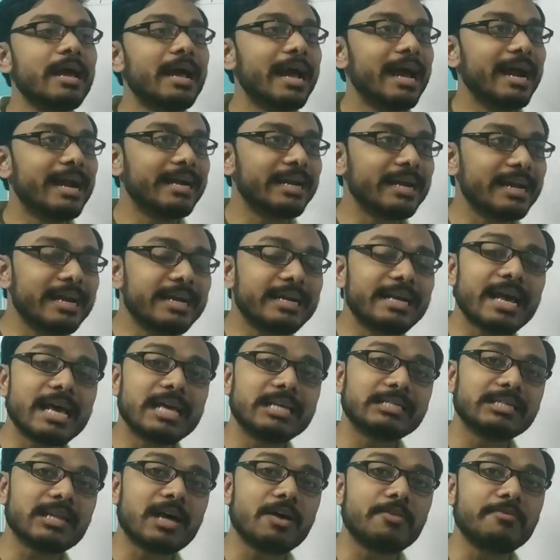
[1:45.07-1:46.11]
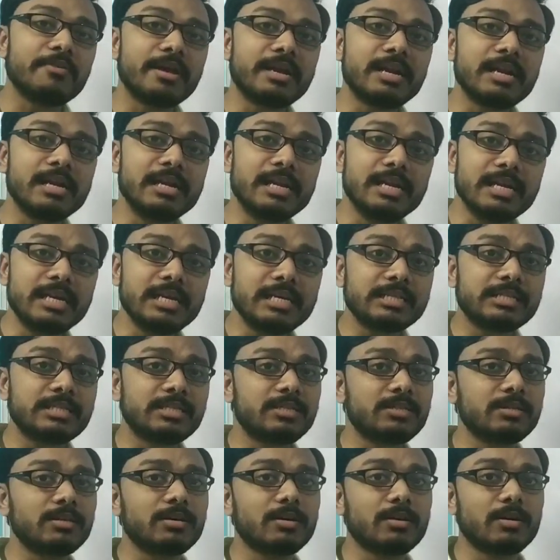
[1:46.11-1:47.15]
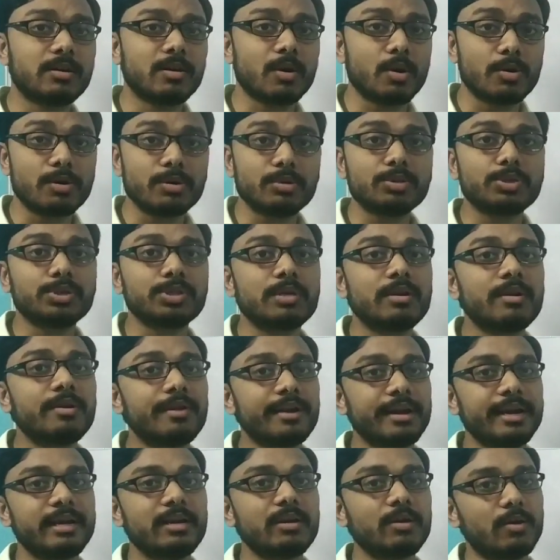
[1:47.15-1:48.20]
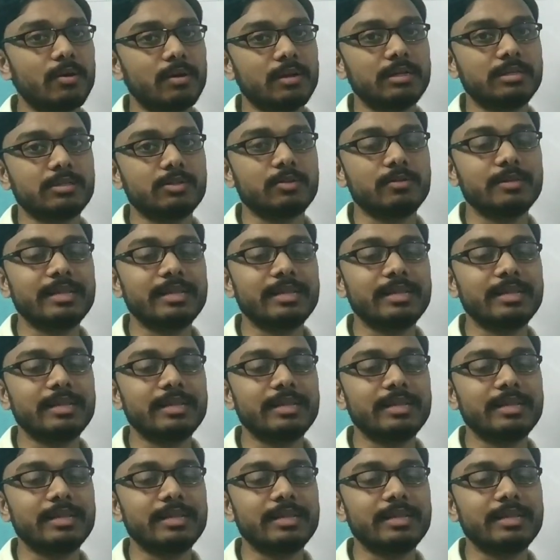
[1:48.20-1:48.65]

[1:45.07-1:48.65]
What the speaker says: and it has a very least corrosion rate also.